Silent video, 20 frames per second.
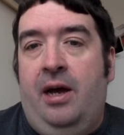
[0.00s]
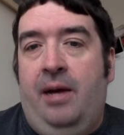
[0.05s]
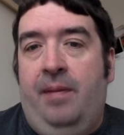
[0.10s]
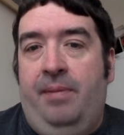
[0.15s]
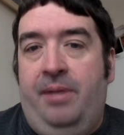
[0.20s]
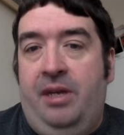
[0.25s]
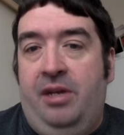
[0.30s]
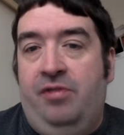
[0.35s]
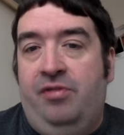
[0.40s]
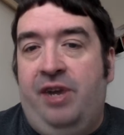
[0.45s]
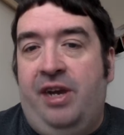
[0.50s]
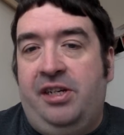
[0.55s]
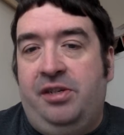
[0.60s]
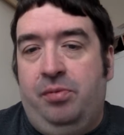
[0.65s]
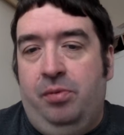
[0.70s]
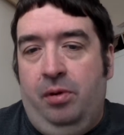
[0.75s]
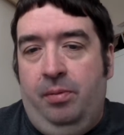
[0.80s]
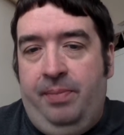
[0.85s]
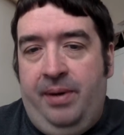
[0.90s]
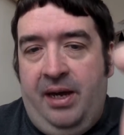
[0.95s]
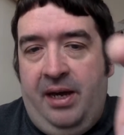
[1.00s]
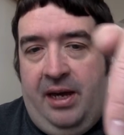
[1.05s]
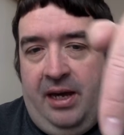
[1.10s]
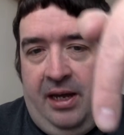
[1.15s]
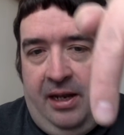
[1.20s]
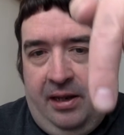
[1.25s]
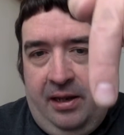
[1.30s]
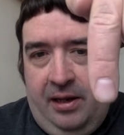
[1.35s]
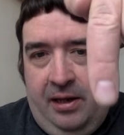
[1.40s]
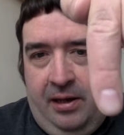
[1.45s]
the address will be
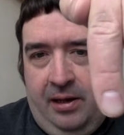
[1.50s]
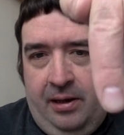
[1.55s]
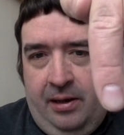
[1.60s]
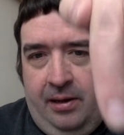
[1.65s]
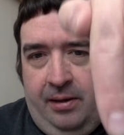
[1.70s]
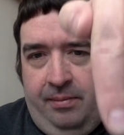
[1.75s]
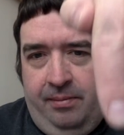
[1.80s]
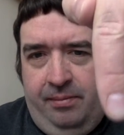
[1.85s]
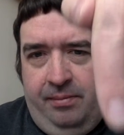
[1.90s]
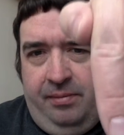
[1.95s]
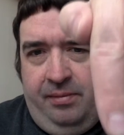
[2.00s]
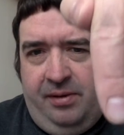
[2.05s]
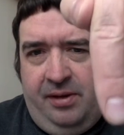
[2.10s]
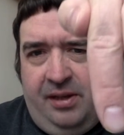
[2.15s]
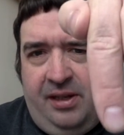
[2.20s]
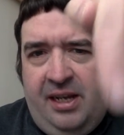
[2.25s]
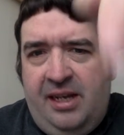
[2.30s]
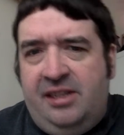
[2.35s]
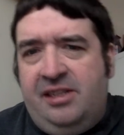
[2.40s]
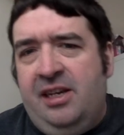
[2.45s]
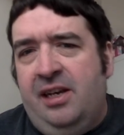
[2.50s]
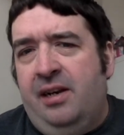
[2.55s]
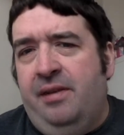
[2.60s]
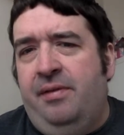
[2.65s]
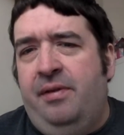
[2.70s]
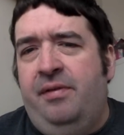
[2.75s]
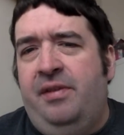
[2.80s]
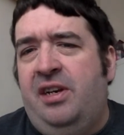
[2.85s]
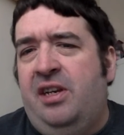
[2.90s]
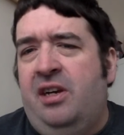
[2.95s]
in the detail of
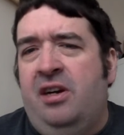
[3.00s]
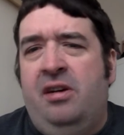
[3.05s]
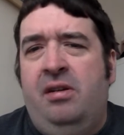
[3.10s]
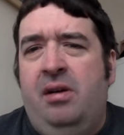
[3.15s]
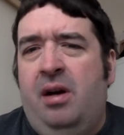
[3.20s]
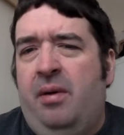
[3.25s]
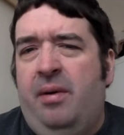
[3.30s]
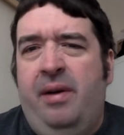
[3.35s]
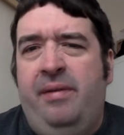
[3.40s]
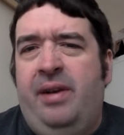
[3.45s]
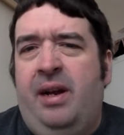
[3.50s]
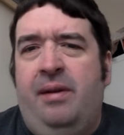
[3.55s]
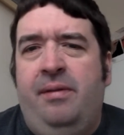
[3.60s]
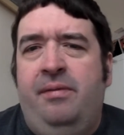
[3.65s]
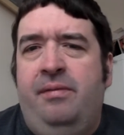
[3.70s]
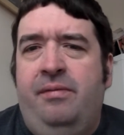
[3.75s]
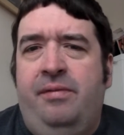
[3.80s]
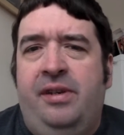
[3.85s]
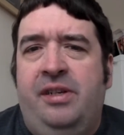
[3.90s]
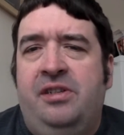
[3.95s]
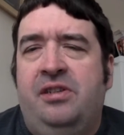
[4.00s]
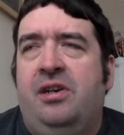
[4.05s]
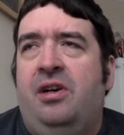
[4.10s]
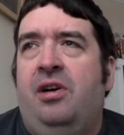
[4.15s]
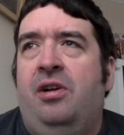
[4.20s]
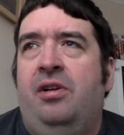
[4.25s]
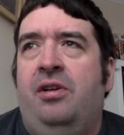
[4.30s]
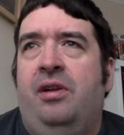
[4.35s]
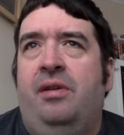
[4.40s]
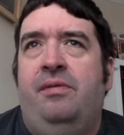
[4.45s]
the video, or whatever that thing's
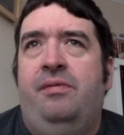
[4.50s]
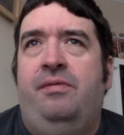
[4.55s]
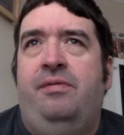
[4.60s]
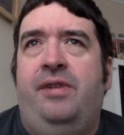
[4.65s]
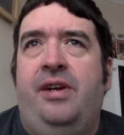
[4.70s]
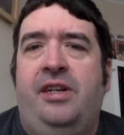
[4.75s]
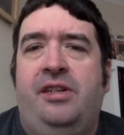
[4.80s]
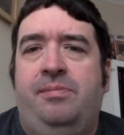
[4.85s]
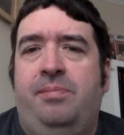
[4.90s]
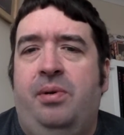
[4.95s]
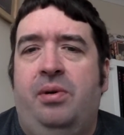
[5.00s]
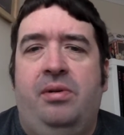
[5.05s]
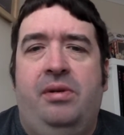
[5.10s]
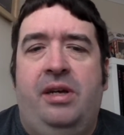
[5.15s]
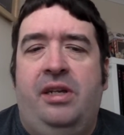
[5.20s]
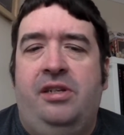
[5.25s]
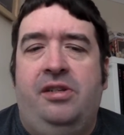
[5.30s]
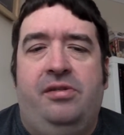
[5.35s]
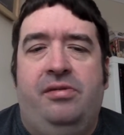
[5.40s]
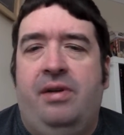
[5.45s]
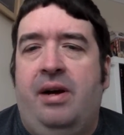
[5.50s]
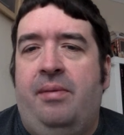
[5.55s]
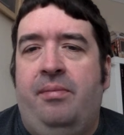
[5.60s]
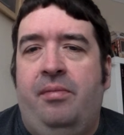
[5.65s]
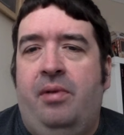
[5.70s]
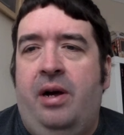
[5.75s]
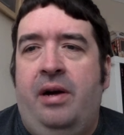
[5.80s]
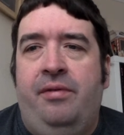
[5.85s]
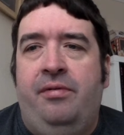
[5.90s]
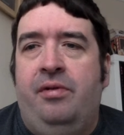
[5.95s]
called on Facebook, Instagram,
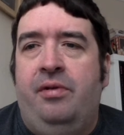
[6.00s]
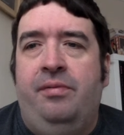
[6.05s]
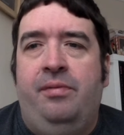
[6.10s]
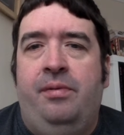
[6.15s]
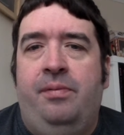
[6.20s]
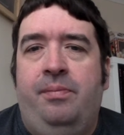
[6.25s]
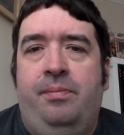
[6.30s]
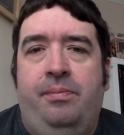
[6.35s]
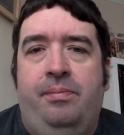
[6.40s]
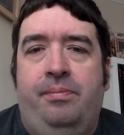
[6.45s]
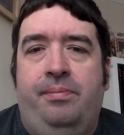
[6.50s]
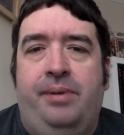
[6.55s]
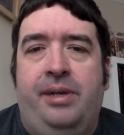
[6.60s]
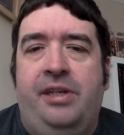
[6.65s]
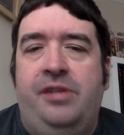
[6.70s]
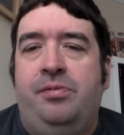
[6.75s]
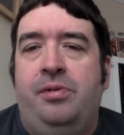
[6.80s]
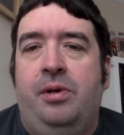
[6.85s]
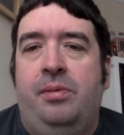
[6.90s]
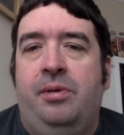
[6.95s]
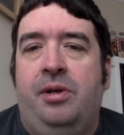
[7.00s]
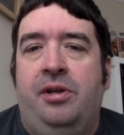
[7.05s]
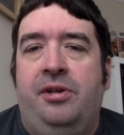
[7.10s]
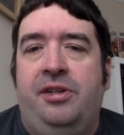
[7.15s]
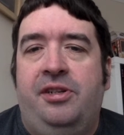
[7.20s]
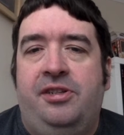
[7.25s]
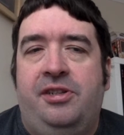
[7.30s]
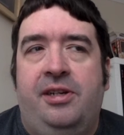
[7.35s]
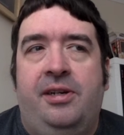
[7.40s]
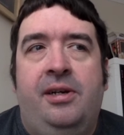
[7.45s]
whatever other place we upload
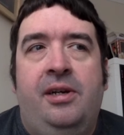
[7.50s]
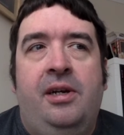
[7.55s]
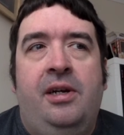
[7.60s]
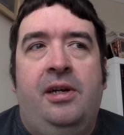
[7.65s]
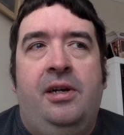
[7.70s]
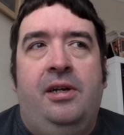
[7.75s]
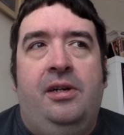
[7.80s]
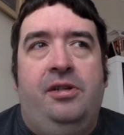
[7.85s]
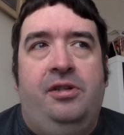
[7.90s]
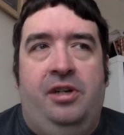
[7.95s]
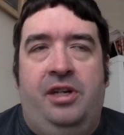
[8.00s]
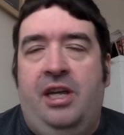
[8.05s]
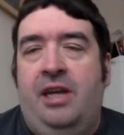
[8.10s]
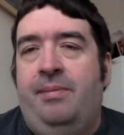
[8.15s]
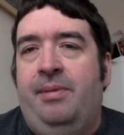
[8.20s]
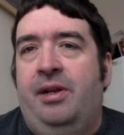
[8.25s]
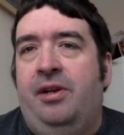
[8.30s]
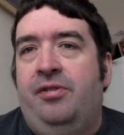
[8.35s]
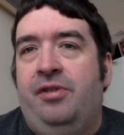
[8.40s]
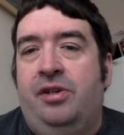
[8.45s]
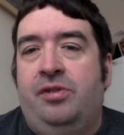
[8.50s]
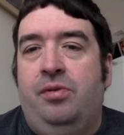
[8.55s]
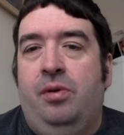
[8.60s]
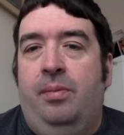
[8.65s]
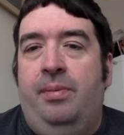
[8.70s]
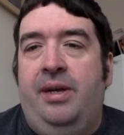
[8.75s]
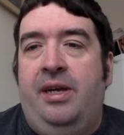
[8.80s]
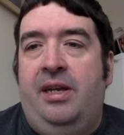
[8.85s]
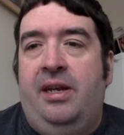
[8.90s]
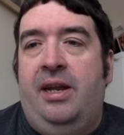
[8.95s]
this to. So the email address will
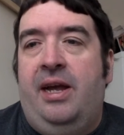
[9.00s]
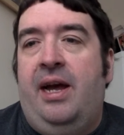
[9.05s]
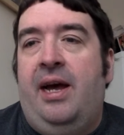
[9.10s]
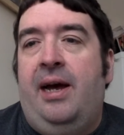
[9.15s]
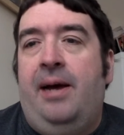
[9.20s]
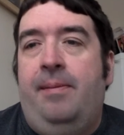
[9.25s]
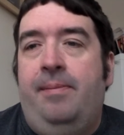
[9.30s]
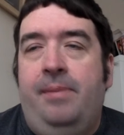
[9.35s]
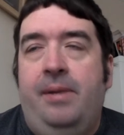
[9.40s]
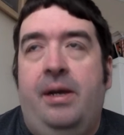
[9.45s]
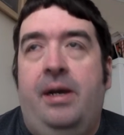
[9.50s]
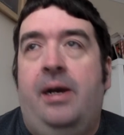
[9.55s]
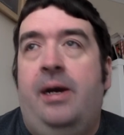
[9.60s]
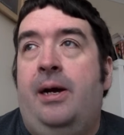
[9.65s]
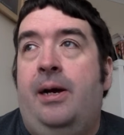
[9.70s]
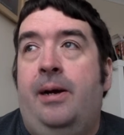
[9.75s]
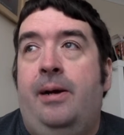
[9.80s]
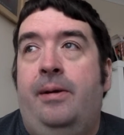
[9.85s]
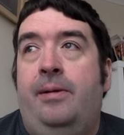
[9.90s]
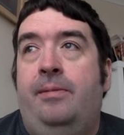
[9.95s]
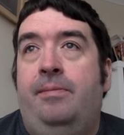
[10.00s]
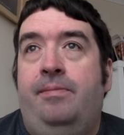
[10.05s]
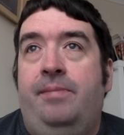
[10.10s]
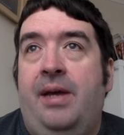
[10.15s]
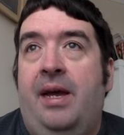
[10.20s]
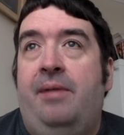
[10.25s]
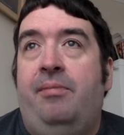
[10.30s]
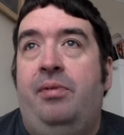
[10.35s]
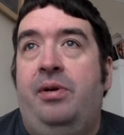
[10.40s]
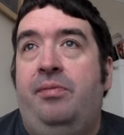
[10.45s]
be in there. And
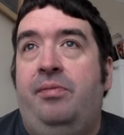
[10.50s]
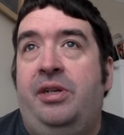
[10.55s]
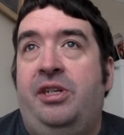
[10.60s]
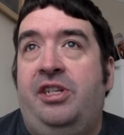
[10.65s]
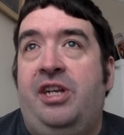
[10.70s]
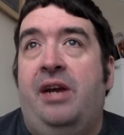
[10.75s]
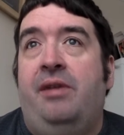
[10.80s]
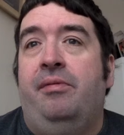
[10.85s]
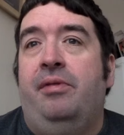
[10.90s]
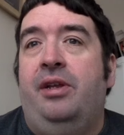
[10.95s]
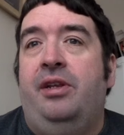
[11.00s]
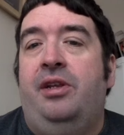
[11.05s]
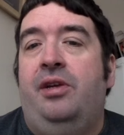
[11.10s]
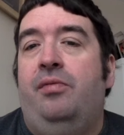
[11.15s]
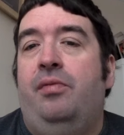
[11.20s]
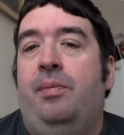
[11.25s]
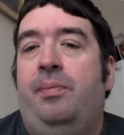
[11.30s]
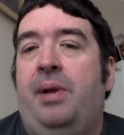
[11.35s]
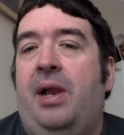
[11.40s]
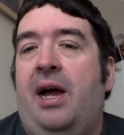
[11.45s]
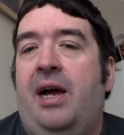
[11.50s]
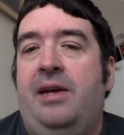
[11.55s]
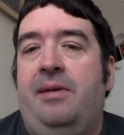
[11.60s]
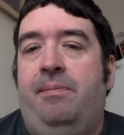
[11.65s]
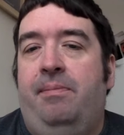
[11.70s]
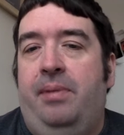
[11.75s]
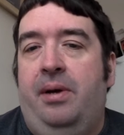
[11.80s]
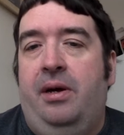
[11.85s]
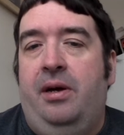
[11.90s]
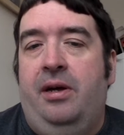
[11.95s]
yeah, we generally do reply,
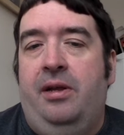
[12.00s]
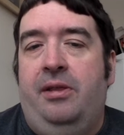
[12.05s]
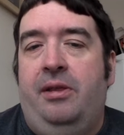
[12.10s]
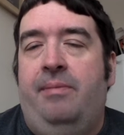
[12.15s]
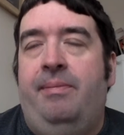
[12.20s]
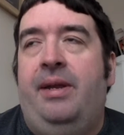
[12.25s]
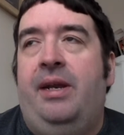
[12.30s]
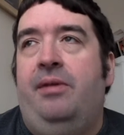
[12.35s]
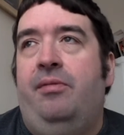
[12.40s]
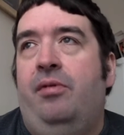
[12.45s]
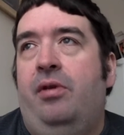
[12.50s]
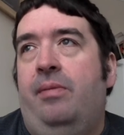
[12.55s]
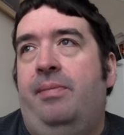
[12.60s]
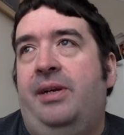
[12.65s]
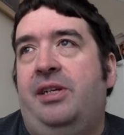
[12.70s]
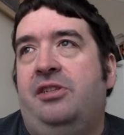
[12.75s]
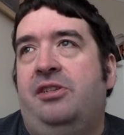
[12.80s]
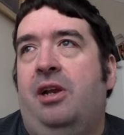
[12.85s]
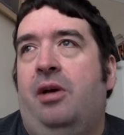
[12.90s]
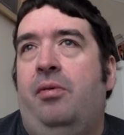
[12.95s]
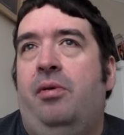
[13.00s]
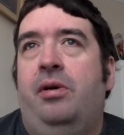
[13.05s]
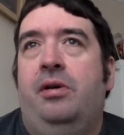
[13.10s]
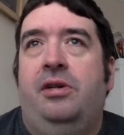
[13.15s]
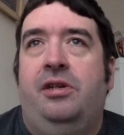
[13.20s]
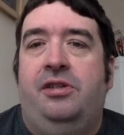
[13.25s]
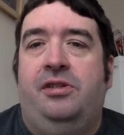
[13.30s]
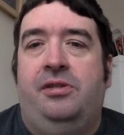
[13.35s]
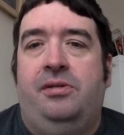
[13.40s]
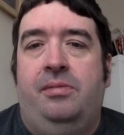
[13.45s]
but at the minute we're a bit slower
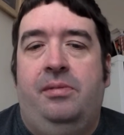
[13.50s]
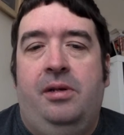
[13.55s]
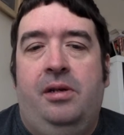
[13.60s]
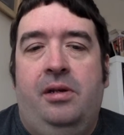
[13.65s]
because